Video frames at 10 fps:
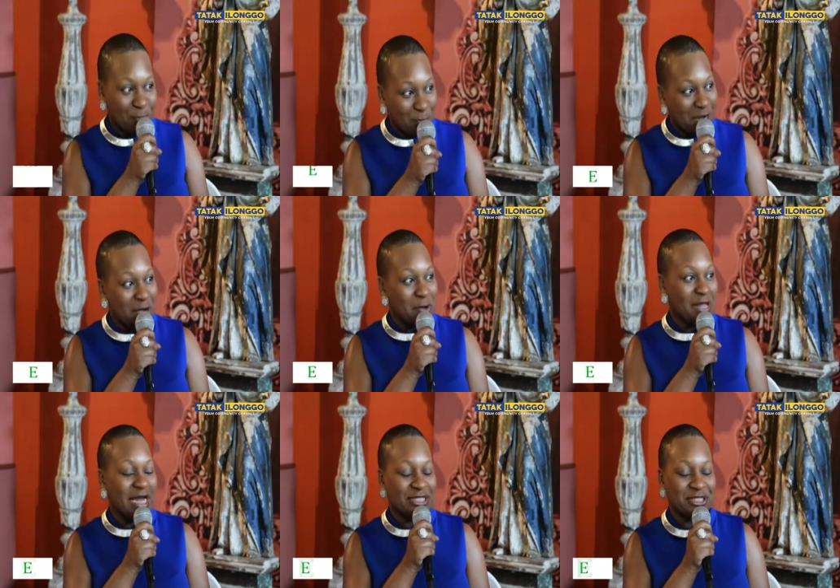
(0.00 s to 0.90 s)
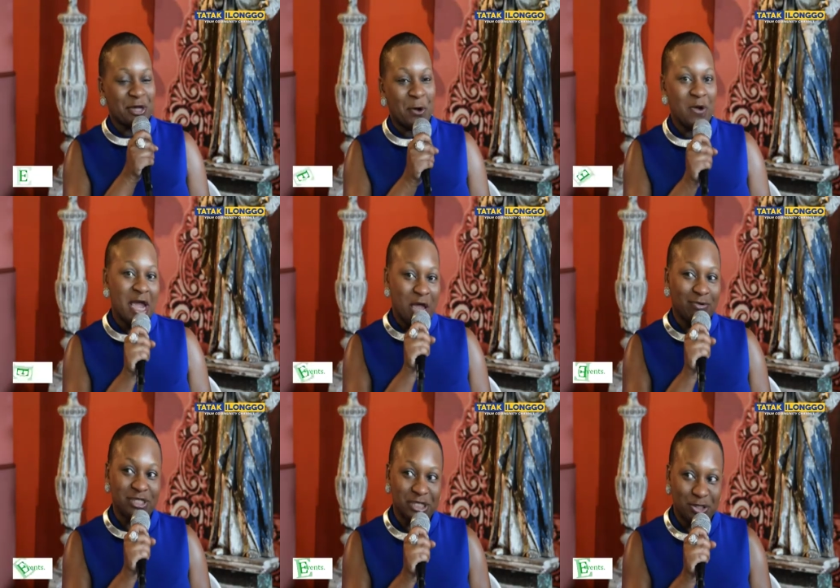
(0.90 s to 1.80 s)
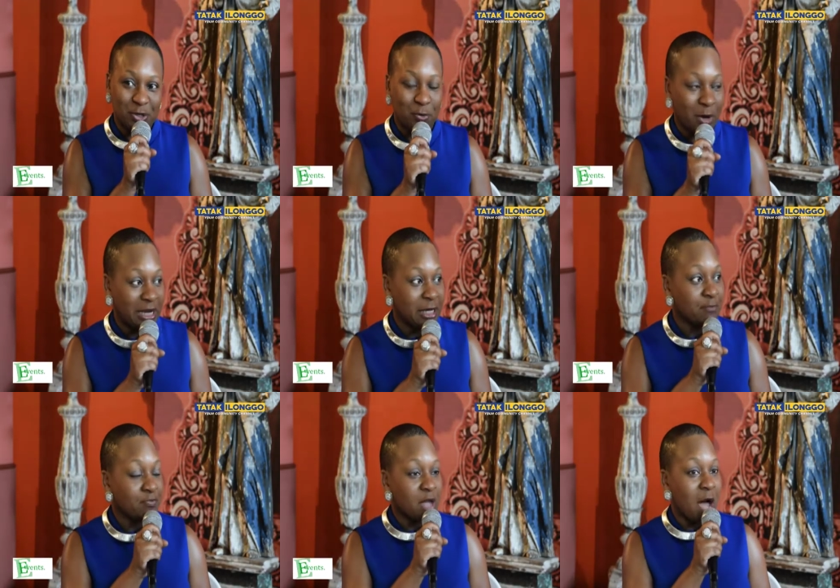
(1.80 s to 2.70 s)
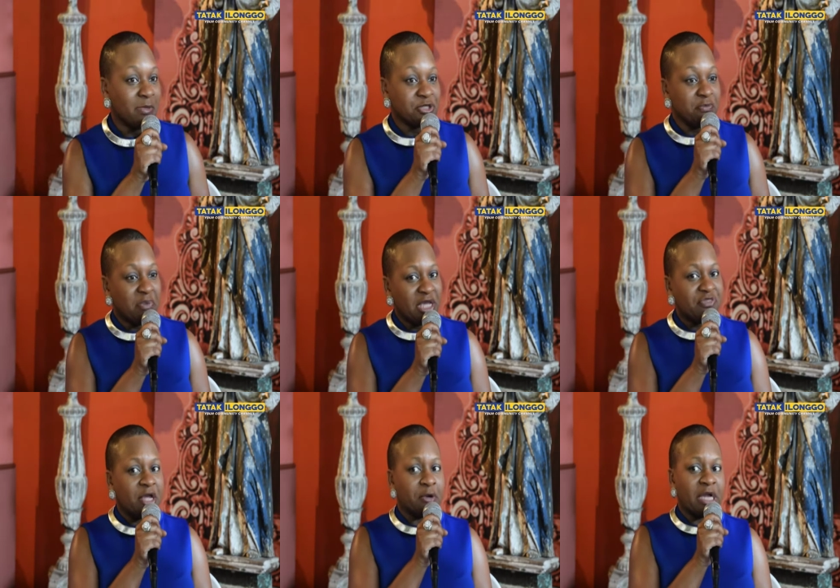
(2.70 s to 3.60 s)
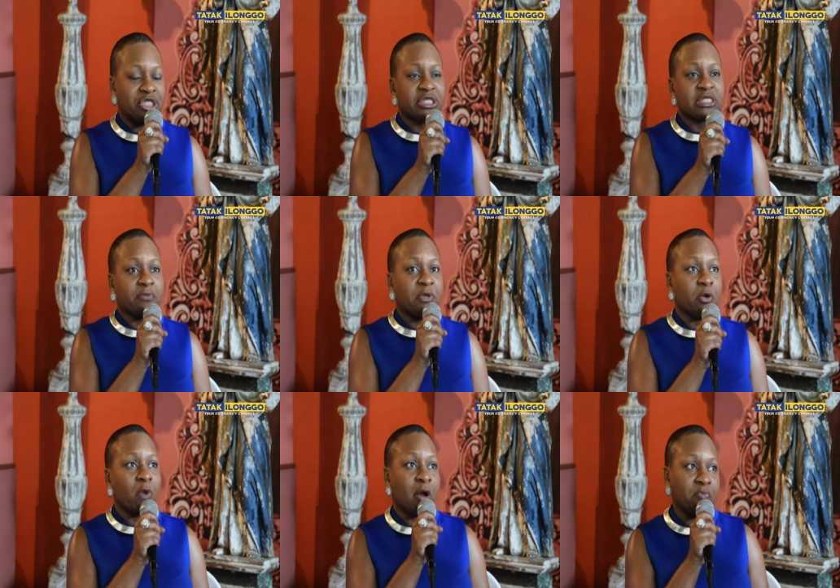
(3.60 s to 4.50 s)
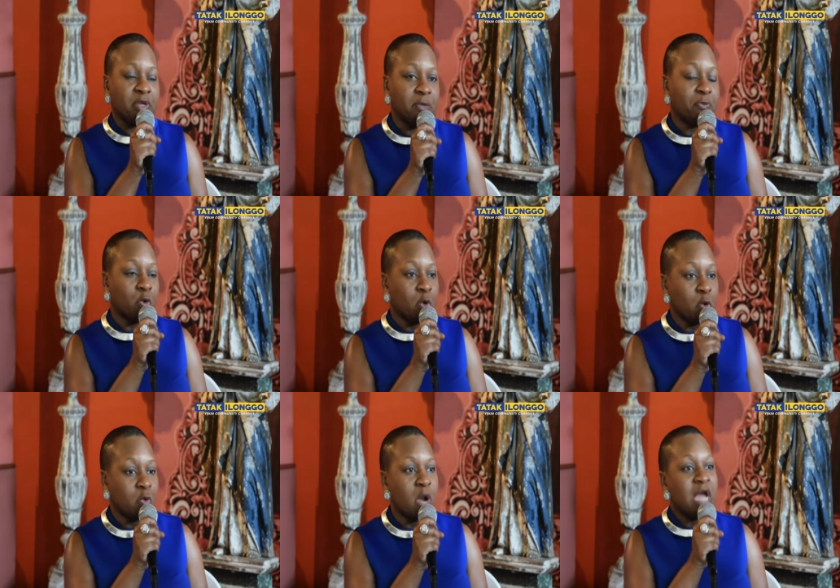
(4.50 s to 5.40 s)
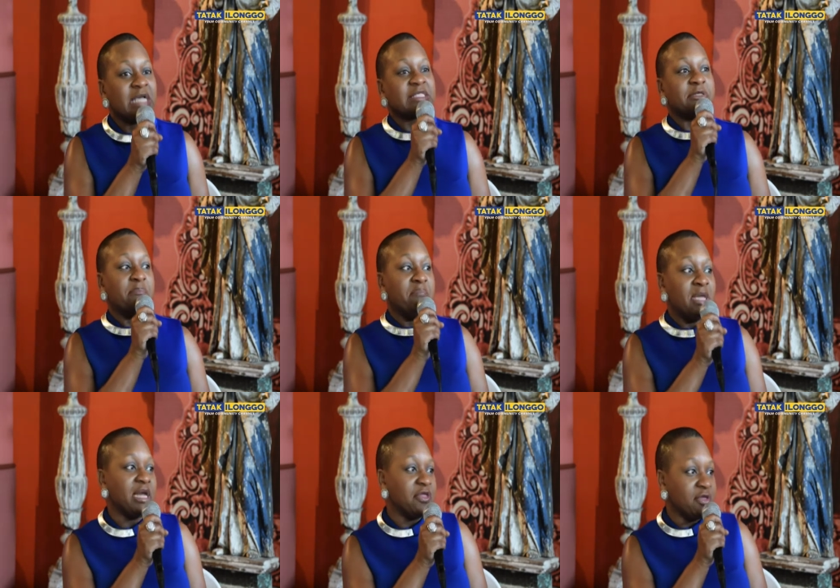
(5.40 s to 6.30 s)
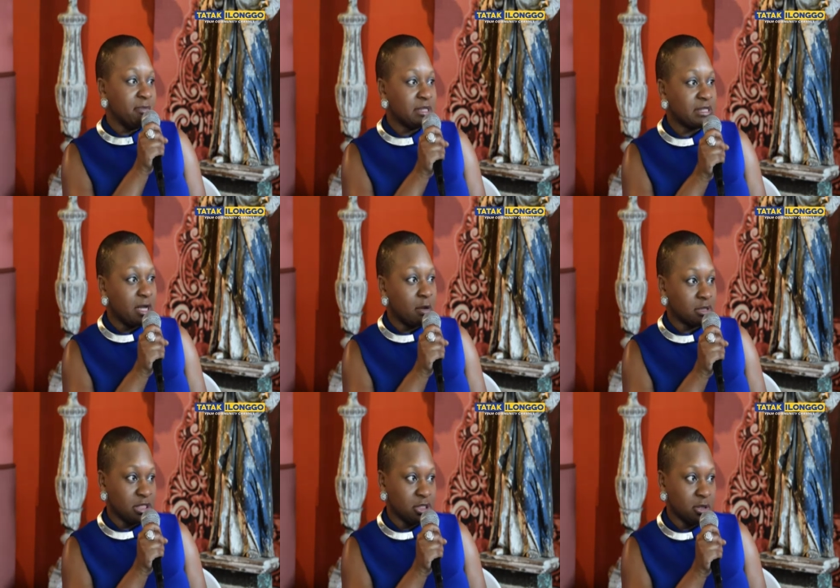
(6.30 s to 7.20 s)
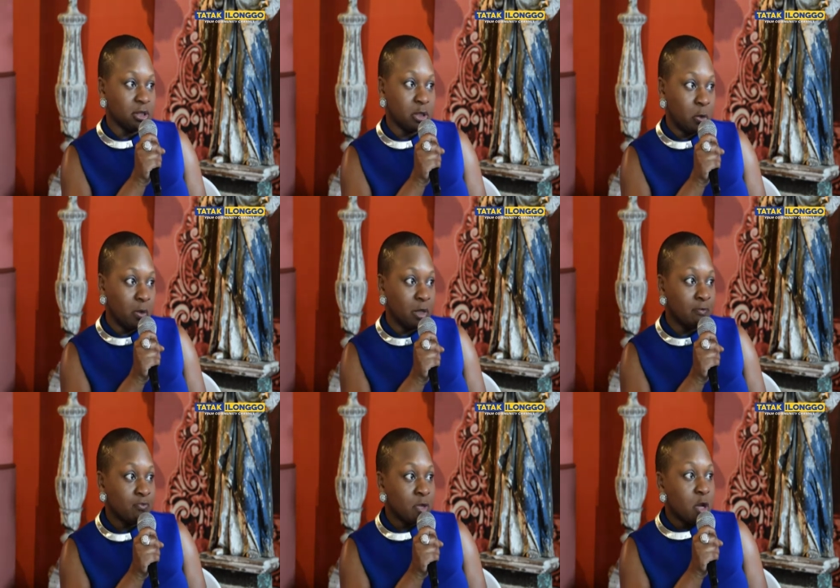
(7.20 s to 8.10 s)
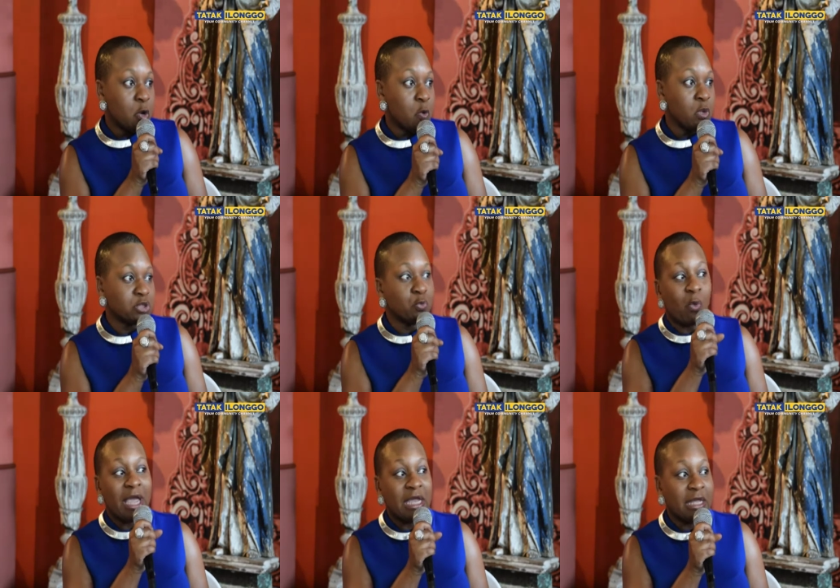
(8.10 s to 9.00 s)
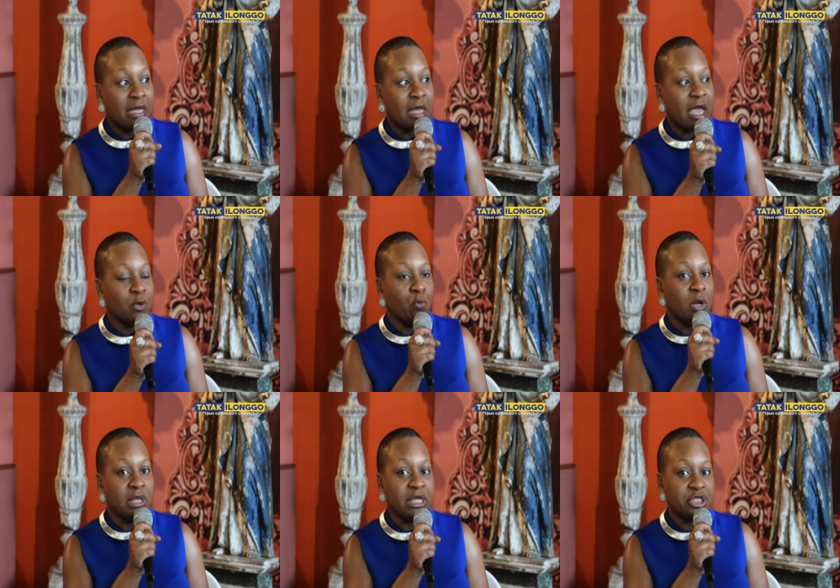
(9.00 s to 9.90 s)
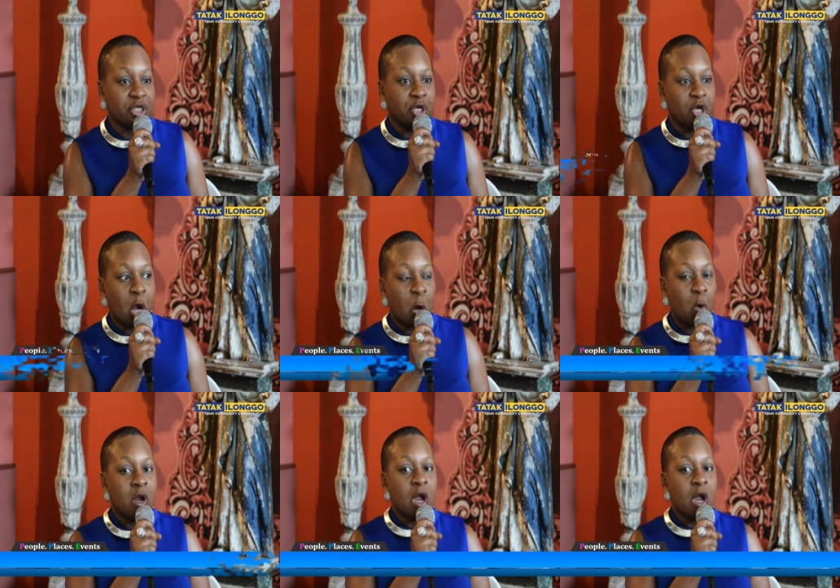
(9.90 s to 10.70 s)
well. And so it was just great um, to be there and just to be around people who submitted themselves unto the Lord who was waiting and willing to know